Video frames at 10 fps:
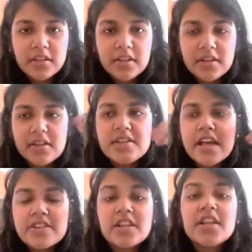It is
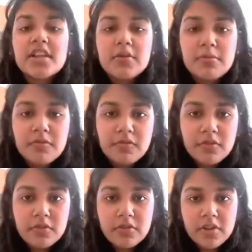actually
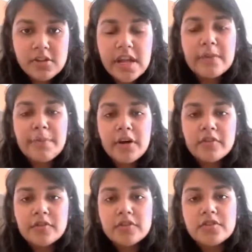that
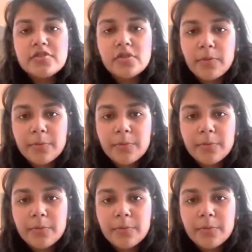powerful. So